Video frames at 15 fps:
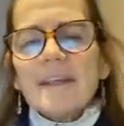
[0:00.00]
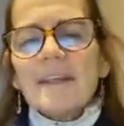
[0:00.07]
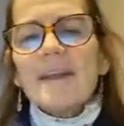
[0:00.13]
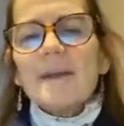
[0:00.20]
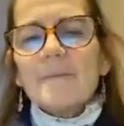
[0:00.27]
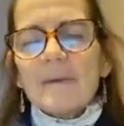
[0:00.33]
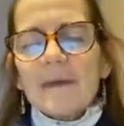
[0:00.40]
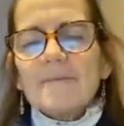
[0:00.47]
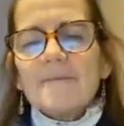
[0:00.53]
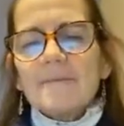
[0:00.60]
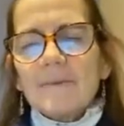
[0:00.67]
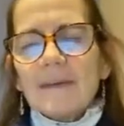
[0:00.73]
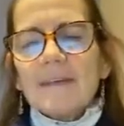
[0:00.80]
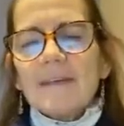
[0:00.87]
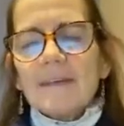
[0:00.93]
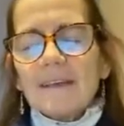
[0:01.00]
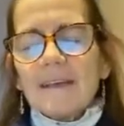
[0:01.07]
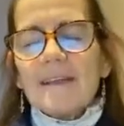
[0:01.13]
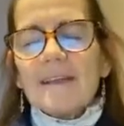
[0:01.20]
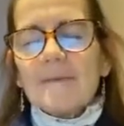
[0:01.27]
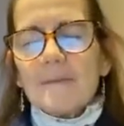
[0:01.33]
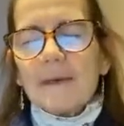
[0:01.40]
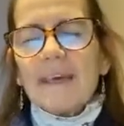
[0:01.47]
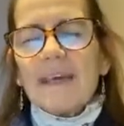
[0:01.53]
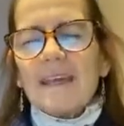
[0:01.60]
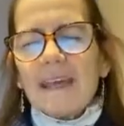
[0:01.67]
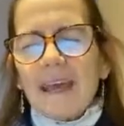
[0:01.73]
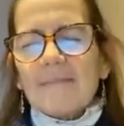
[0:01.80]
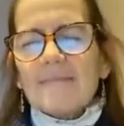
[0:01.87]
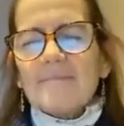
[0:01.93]
a little bit with in the
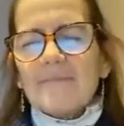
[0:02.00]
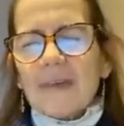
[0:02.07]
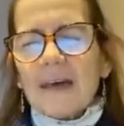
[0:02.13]
beginning,